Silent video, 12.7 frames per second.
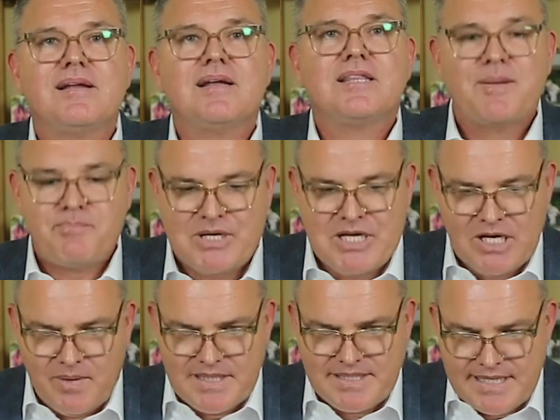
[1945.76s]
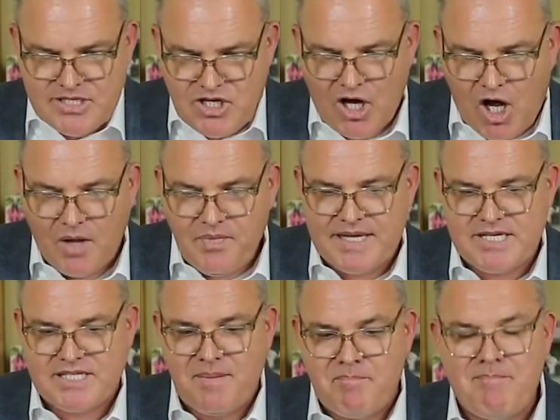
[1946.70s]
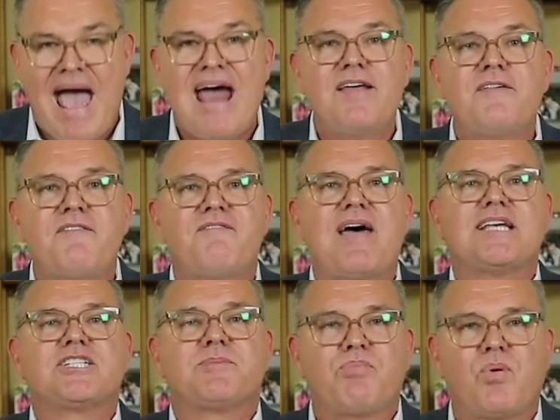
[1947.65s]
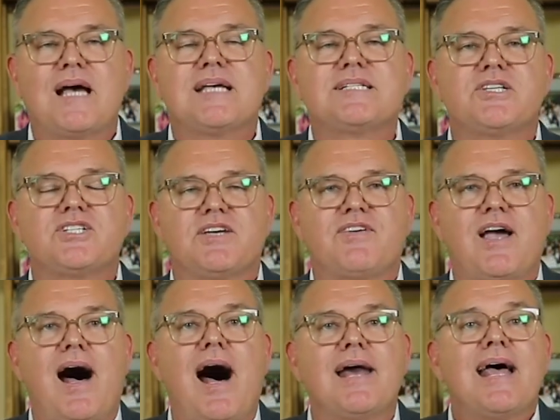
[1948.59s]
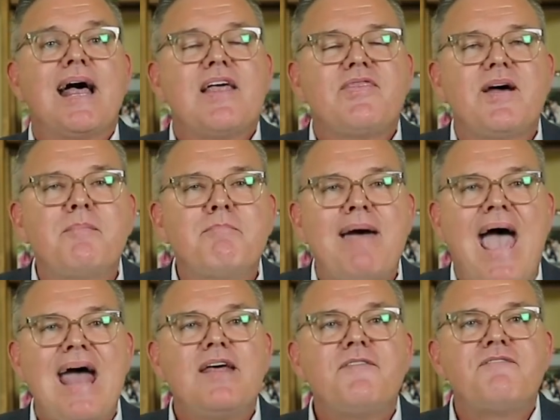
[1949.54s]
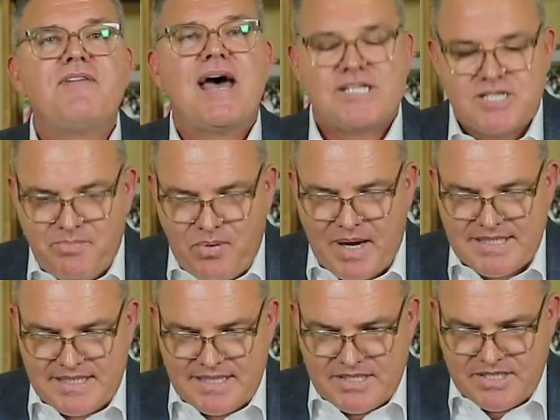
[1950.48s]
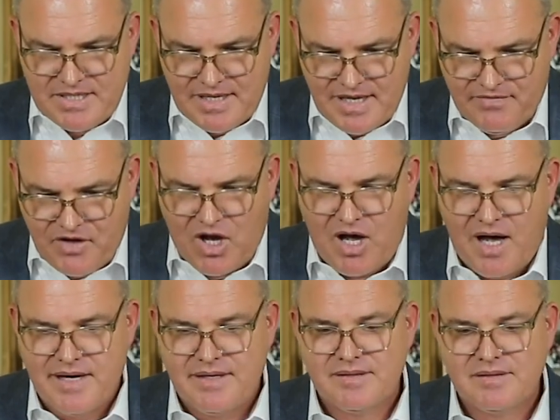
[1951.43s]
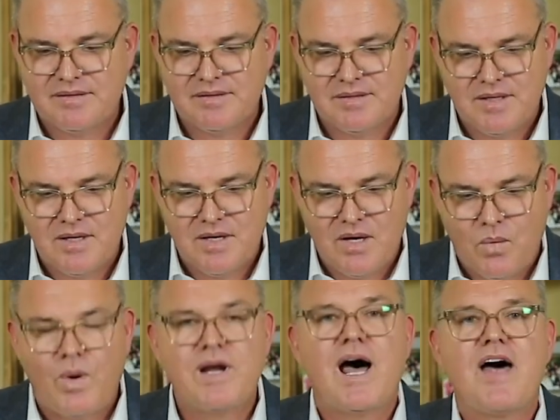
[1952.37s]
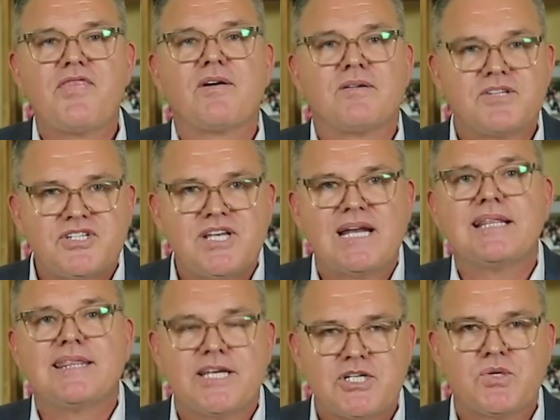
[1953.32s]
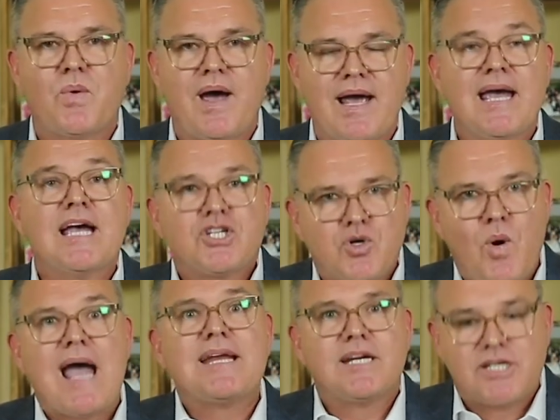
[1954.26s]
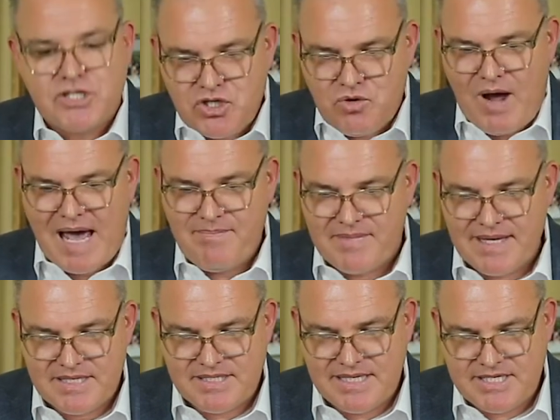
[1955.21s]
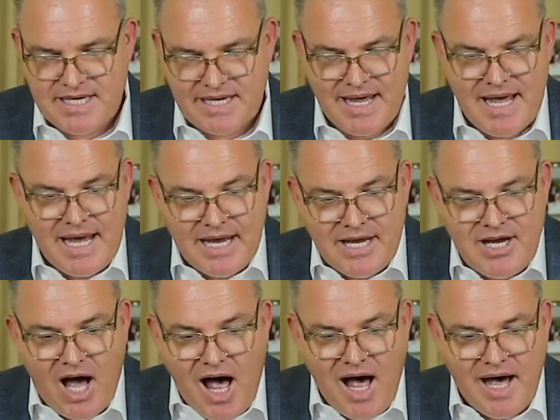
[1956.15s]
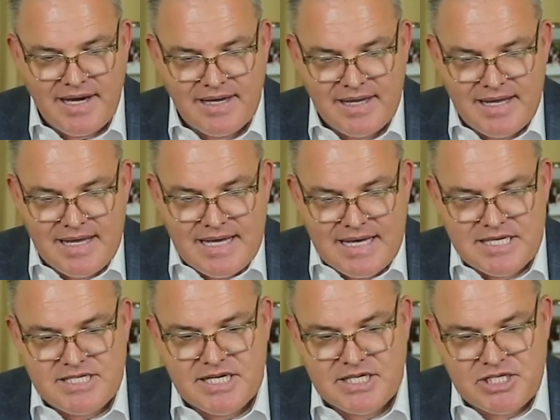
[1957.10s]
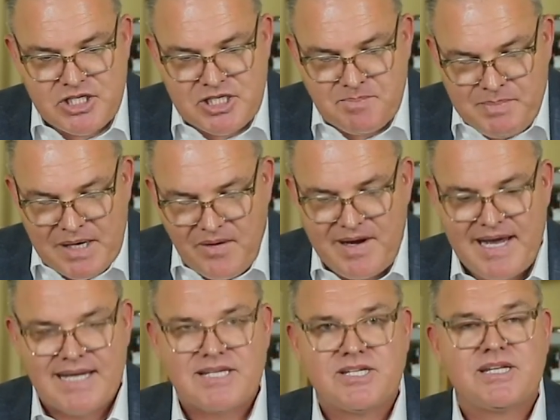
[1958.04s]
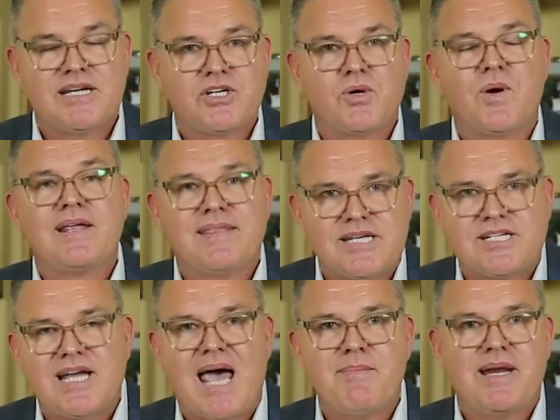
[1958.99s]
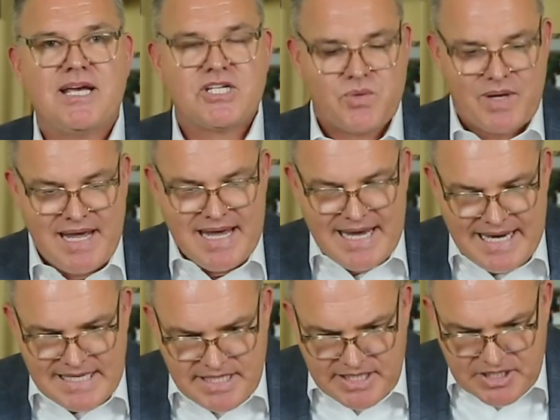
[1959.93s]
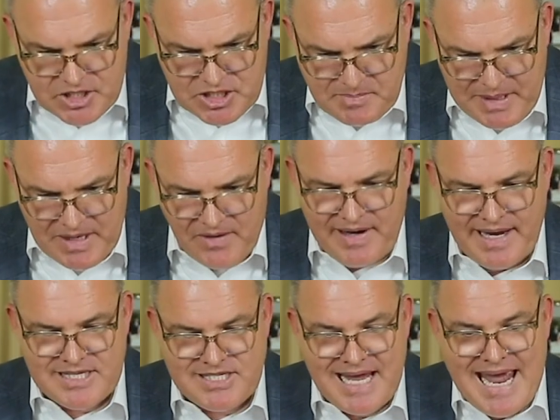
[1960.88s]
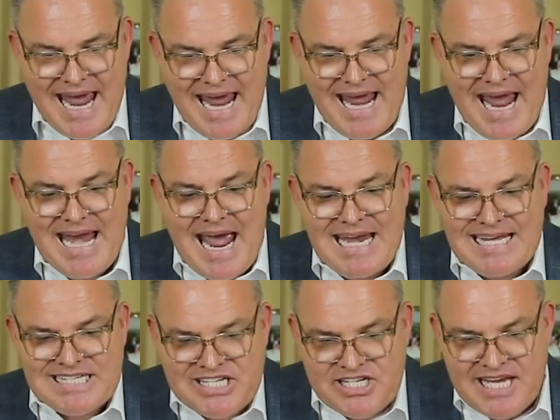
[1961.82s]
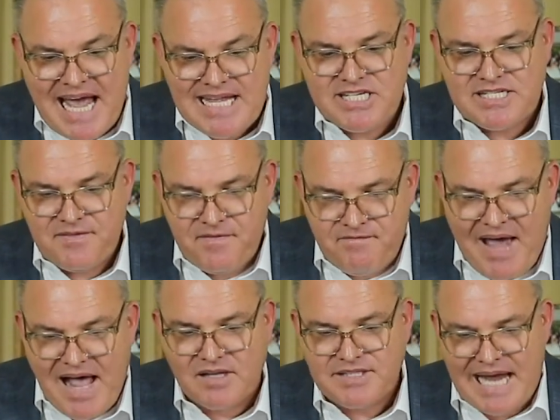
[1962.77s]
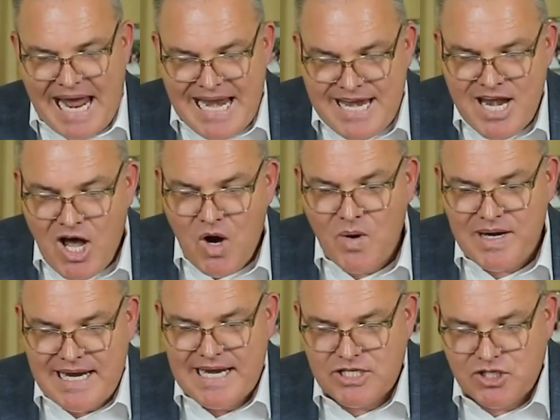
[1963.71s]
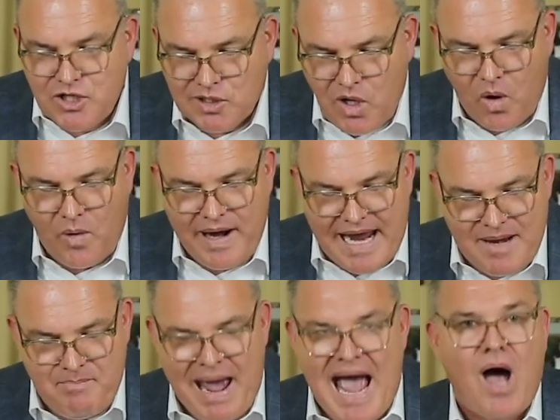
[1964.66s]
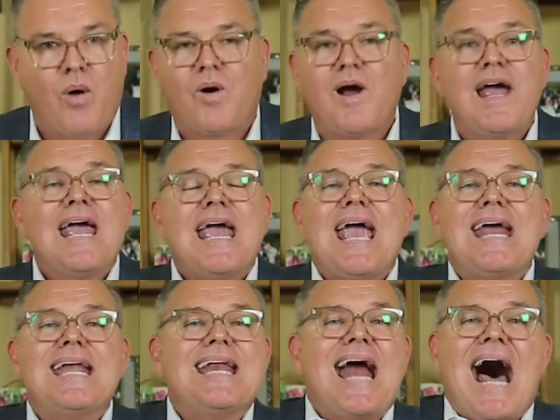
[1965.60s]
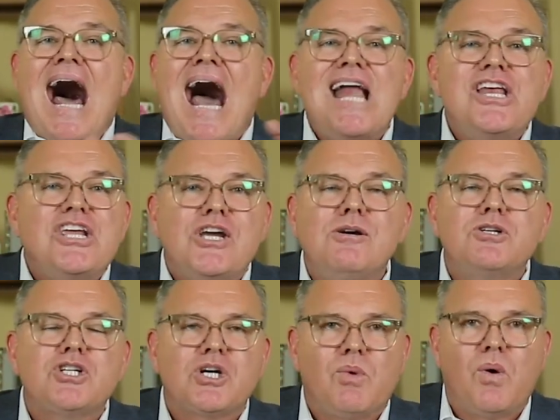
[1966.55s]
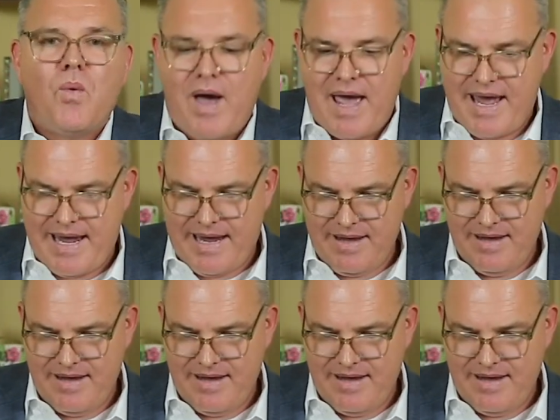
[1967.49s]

The Puritans called this the manifest presence of God, the manifest presence of God. One author said it this way, trying to describe this. He said, God is experienced during this time in history. He's experienced and he's sensed and felt and known in his glory and power in an unusual way.